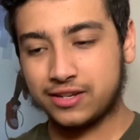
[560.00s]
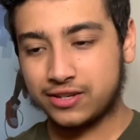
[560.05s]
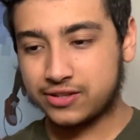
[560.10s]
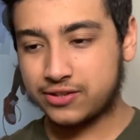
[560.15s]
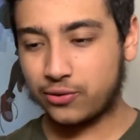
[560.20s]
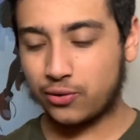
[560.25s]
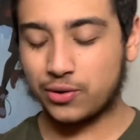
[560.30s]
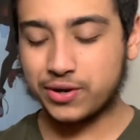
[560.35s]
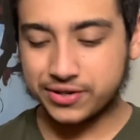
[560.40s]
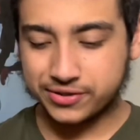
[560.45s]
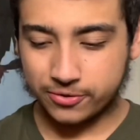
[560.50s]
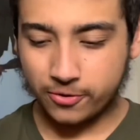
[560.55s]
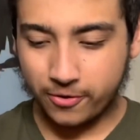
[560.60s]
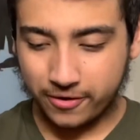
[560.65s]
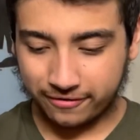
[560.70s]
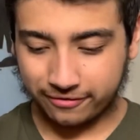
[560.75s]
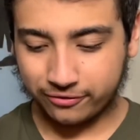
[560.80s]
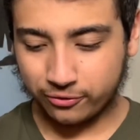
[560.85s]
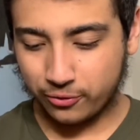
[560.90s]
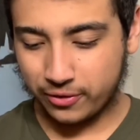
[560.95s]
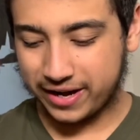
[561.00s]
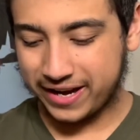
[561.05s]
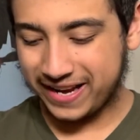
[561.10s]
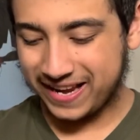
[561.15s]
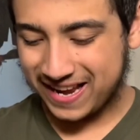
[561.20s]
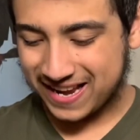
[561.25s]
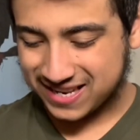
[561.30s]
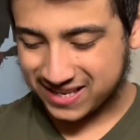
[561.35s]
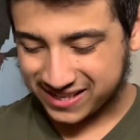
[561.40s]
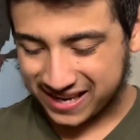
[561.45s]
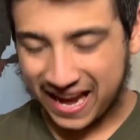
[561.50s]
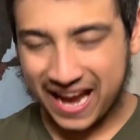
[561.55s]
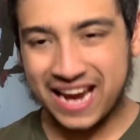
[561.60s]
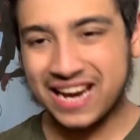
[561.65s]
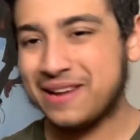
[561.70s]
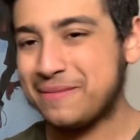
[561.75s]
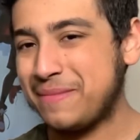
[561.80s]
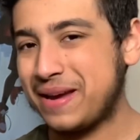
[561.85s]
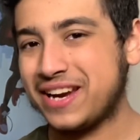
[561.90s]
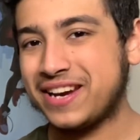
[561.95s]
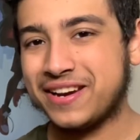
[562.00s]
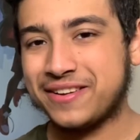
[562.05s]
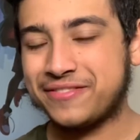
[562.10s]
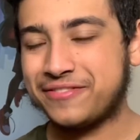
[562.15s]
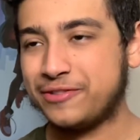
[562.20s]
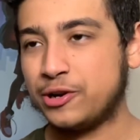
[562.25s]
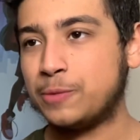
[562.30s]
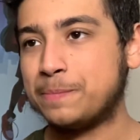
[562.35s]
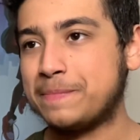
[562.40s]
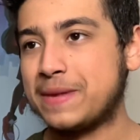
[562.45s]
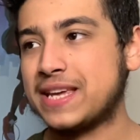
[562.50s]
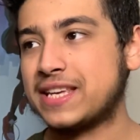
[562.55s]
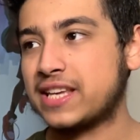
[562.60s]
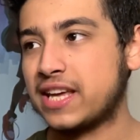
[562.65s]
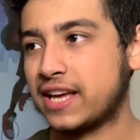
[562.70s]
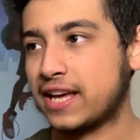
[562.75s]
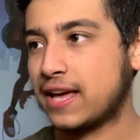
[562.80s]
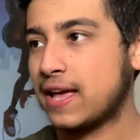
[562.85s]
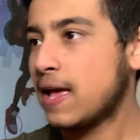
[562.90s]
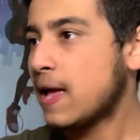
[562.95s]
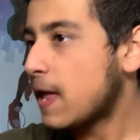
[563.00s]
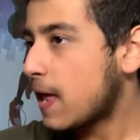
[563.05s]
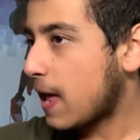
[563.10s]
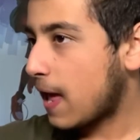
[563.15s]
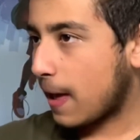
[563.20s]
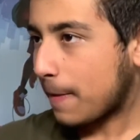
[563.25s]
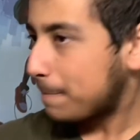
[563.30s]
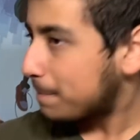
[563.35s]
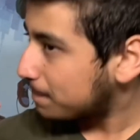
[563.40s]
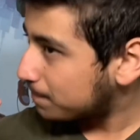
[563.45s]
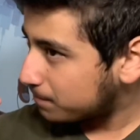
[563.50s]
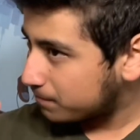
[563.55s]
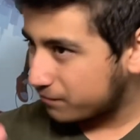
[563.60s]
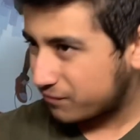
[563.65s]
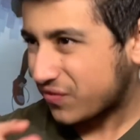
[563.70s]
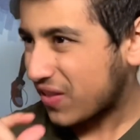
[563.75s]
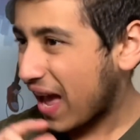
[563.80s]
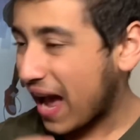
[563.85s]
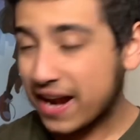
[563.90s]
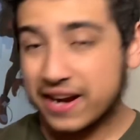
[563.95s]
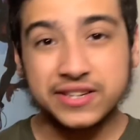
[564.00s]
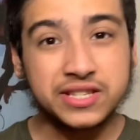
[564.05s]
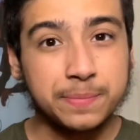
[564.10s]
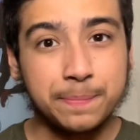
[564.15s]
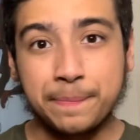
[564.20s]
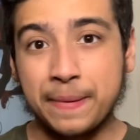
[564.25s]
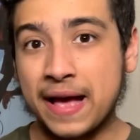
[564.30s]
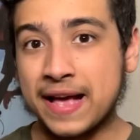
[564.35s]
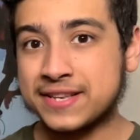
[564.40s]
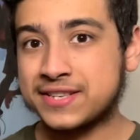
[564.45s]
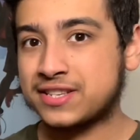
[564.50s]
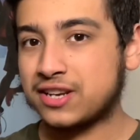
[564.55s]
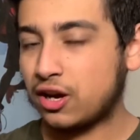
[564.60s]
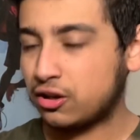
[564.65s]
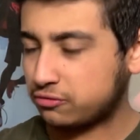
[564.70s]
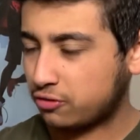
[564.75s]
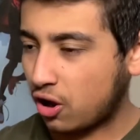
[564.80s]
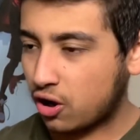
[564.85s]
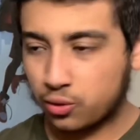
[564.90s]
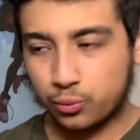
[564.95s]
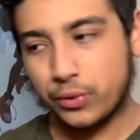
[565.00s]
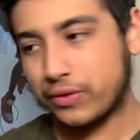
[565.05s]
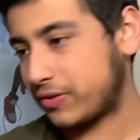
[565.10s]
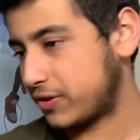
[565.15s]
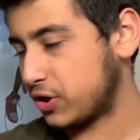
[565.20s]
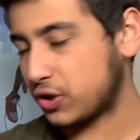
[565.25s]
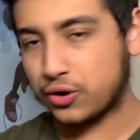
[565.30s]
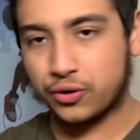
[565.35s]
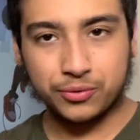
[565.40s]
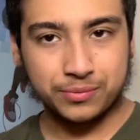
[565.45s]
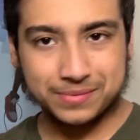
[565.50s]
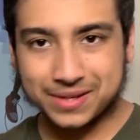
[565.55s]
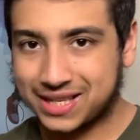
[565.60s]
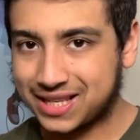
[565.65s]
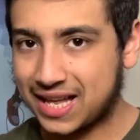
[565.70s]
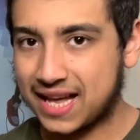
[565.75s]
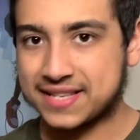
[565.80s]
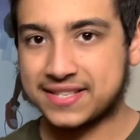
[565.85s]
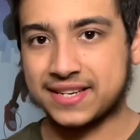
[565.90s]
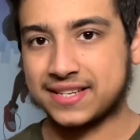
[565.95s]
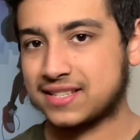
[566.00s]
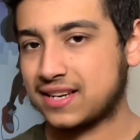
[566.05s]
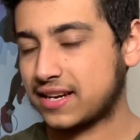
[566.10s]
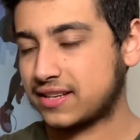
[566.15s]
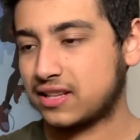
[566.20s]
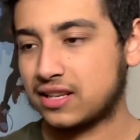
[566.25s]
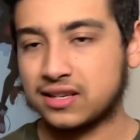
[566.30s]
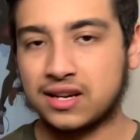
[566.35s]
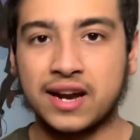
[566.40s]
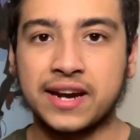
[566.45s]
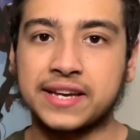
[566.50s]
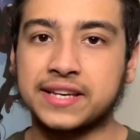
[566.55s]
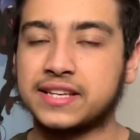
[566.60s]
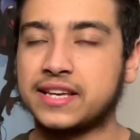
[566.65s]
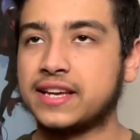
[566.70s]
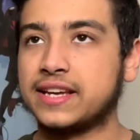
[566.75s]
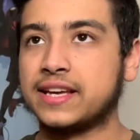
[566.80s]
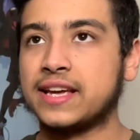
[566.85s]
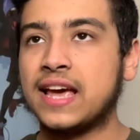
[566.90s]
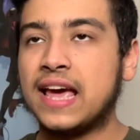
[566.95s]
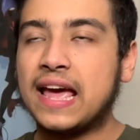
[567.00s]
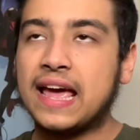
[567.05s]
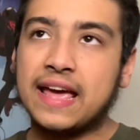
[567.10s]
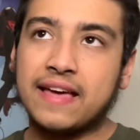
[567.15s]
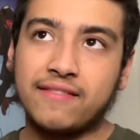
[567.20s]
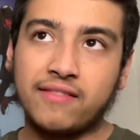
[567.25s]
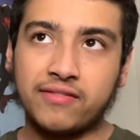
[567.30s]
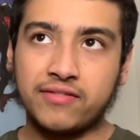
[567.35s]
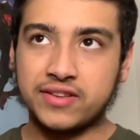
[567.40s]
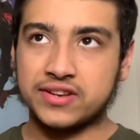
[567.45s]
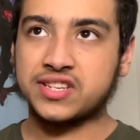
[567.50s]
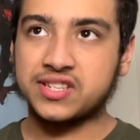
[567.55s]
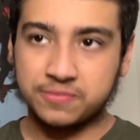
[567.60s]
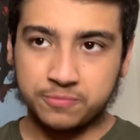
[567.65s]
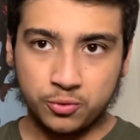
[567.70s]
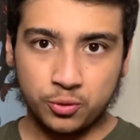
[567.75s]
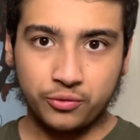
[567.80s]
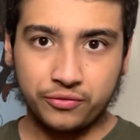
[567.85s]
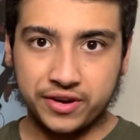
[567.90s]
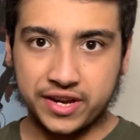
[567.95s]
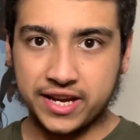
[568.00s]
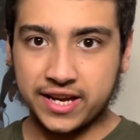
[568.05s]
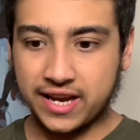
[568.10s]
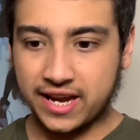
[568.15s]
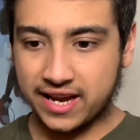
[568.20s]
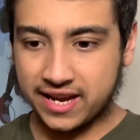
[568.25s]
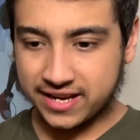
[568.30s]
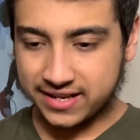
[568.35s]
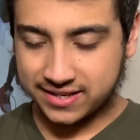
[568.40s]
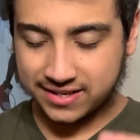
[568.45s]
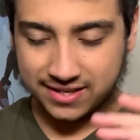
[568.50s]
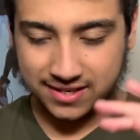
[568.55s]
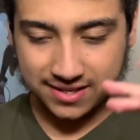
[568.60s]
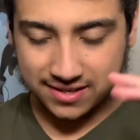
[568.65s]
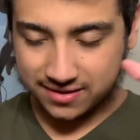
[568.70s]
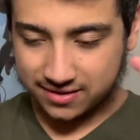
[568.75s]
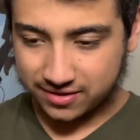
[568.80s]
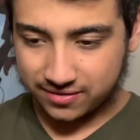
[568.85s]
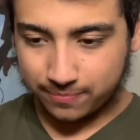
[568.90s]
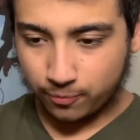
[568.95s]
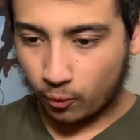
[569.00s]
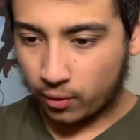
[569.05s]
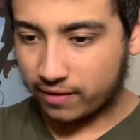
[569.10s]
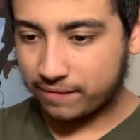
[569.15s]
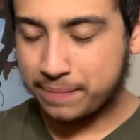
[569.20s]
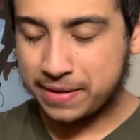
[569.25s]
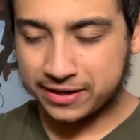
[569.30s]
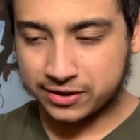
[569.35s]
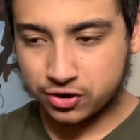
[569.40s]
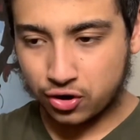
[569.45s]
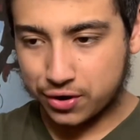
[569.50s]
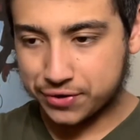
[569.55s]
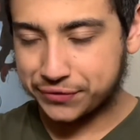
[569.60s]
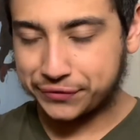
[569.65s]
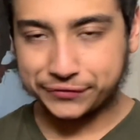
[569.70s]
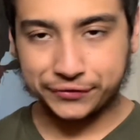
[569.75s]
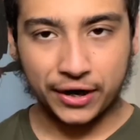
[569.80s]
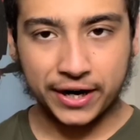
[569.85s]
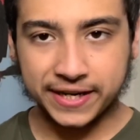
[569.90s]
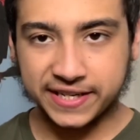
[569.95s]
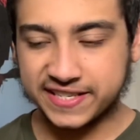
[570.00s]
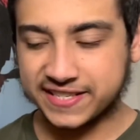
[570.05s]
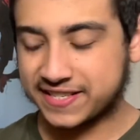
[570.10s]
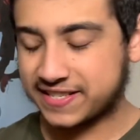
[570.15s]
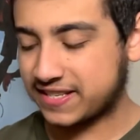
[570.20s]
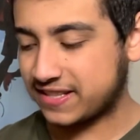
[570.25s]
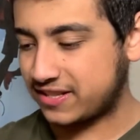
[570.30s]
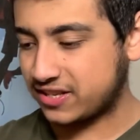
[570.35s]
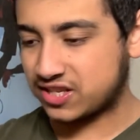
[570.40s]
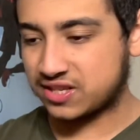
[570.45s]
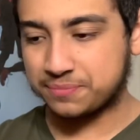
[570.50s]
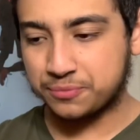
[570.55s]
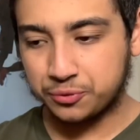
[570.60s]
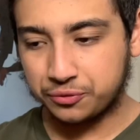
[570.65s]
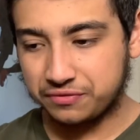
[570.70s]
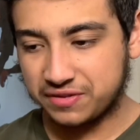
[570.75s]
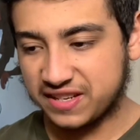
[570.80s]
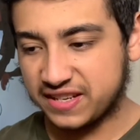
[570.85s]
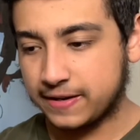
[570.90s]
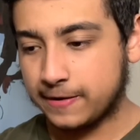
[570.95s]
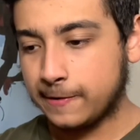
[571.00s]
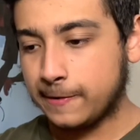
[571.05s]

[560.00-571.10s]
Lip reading: Toy Story 3 is animated filmmaking at its best, along with, classics like The Lion King. This movie is one of Pixar's finest. This movie,